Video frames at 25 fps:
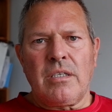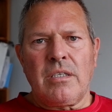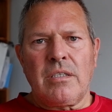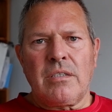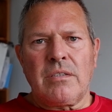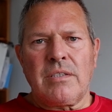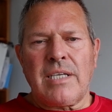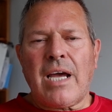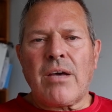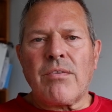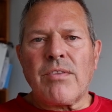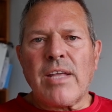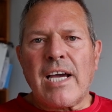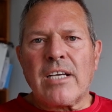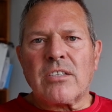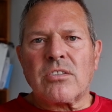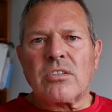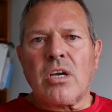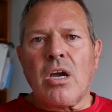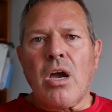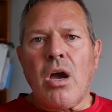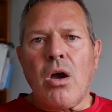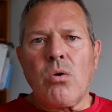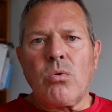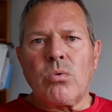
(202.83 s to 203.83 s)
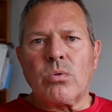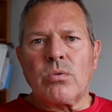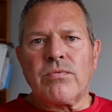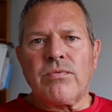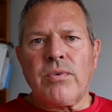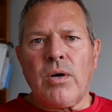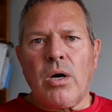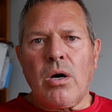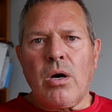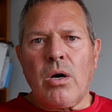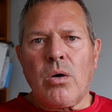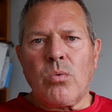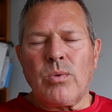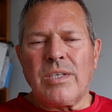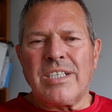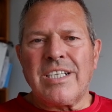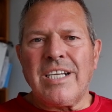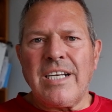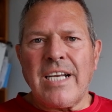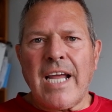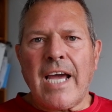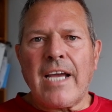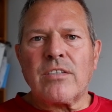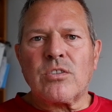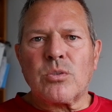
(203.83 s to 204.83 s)
Now that's code for we
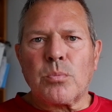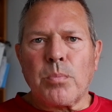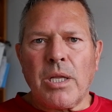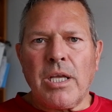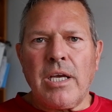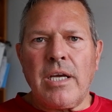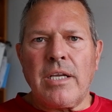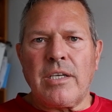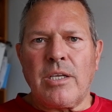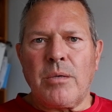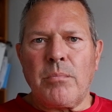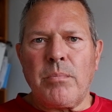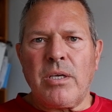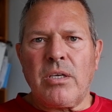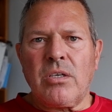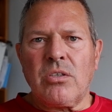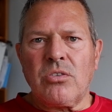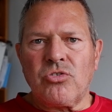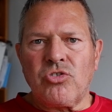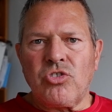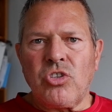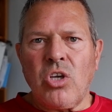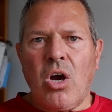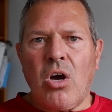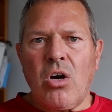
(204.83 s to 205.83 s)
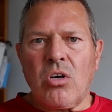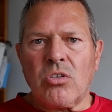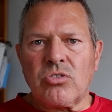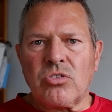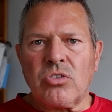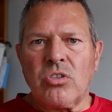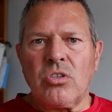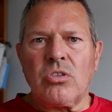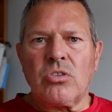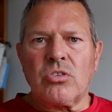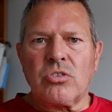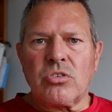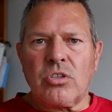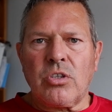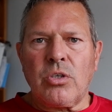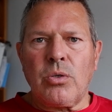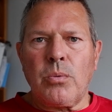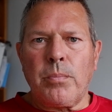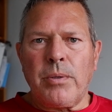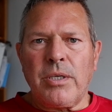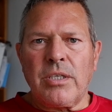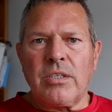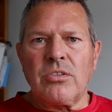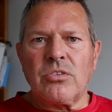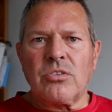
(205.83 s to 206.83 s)
didn't explain it because you're so
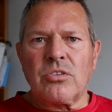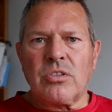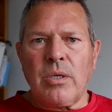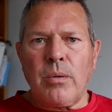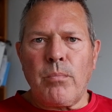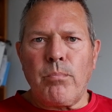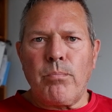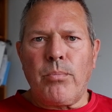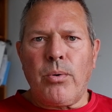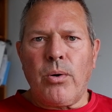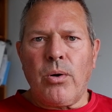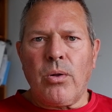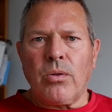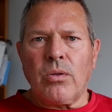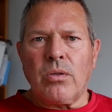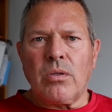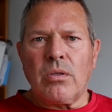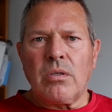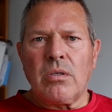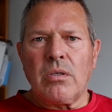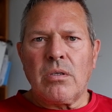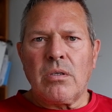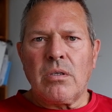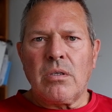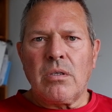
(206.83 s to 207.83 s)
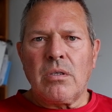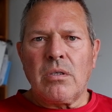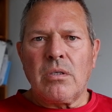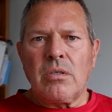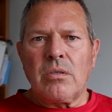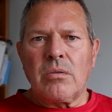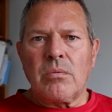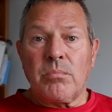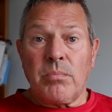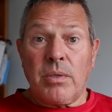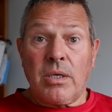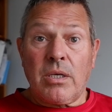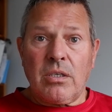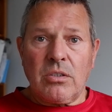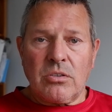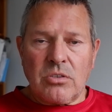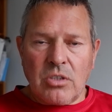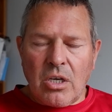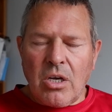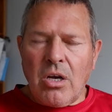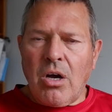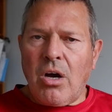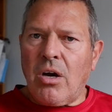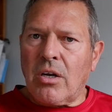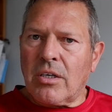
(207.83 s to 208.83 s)
stupid and simple. Because
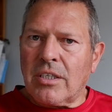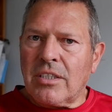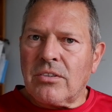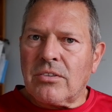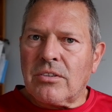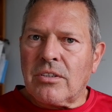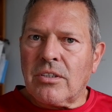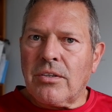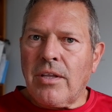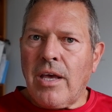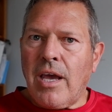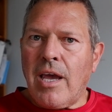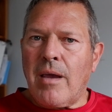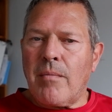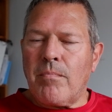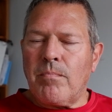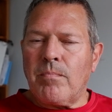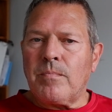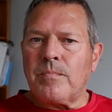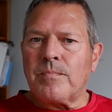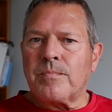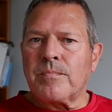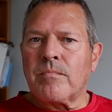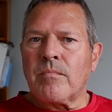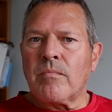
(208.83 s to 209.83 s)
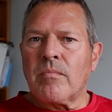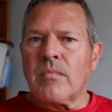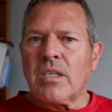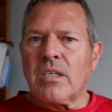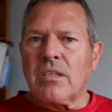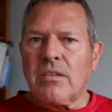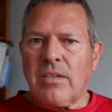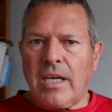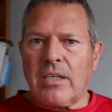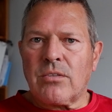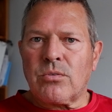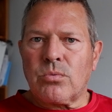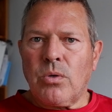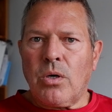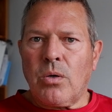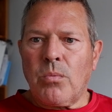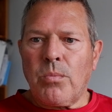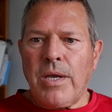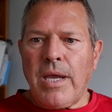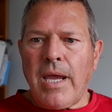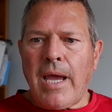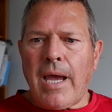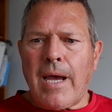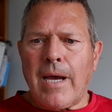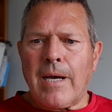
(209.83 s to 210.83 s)
according to them, that's what
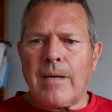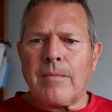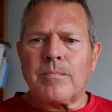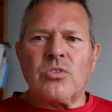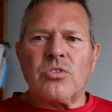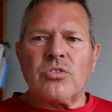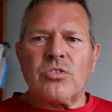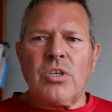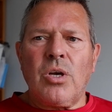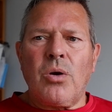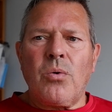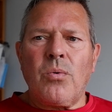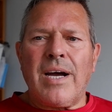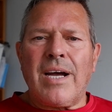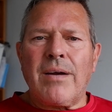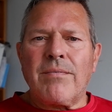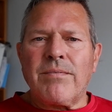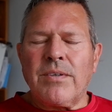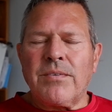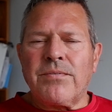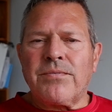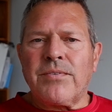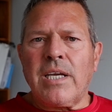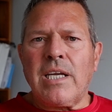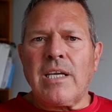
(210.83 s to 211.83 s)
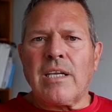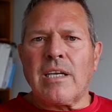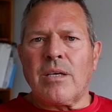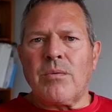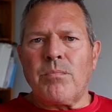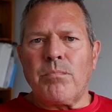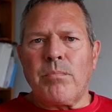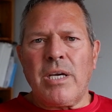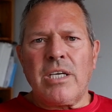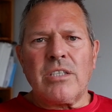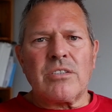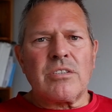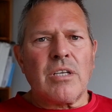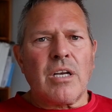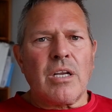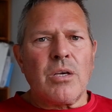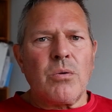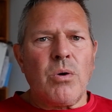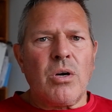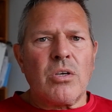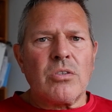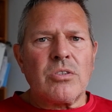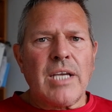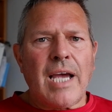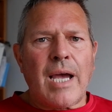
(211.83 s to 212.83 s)
we are. So I have a feeling basically
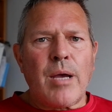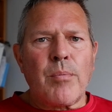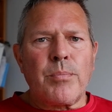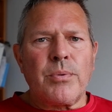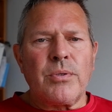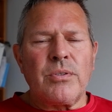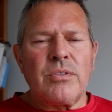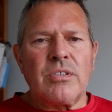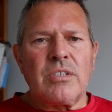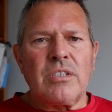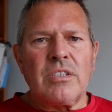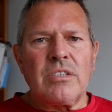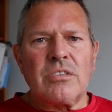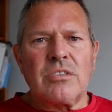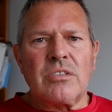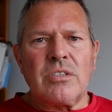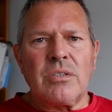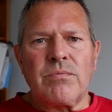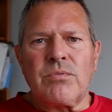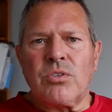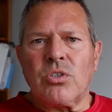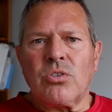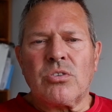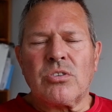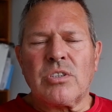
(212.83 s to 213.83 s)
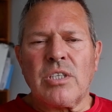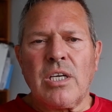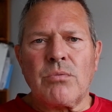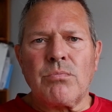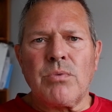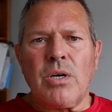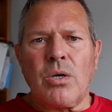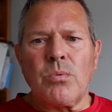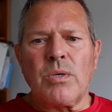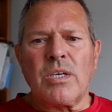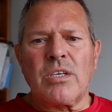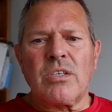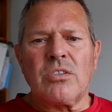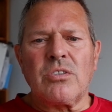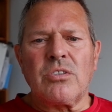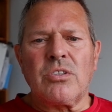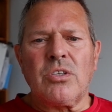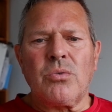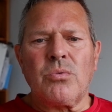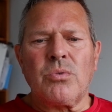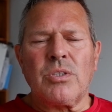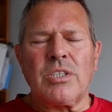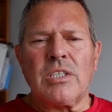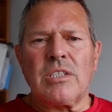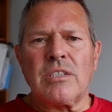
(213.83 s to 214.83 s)
what's happened is they've just said, well, we can
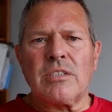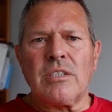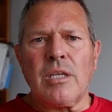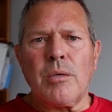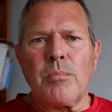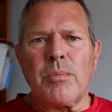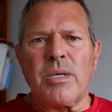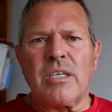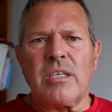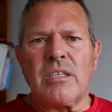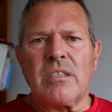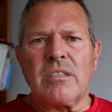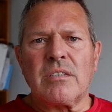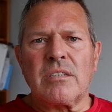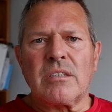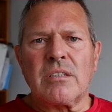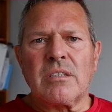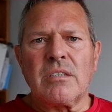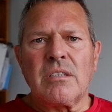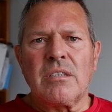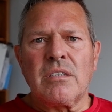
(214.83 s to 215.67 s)
do these limits.